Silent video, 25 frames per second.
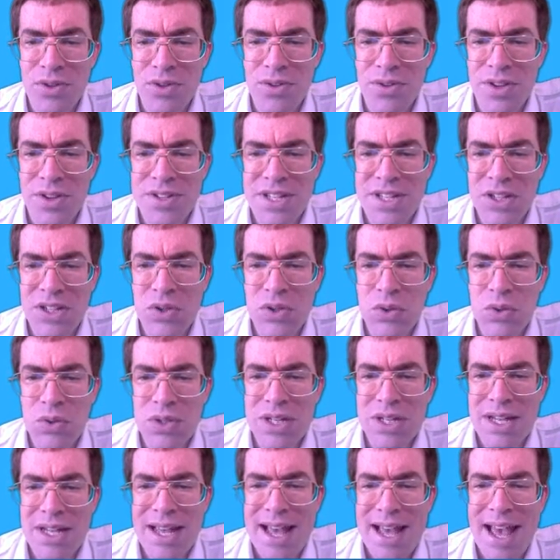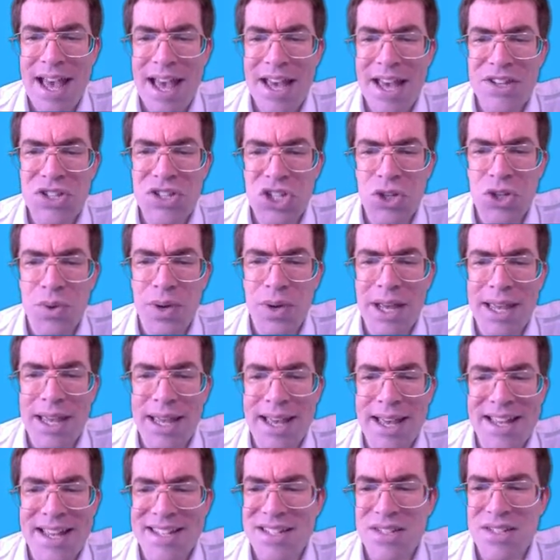this thing called
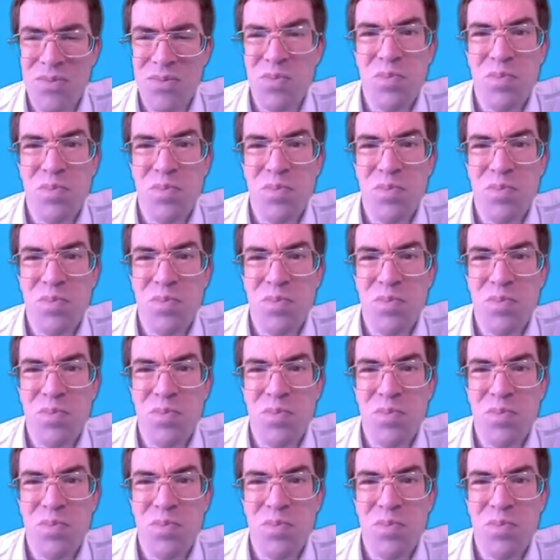SUAS,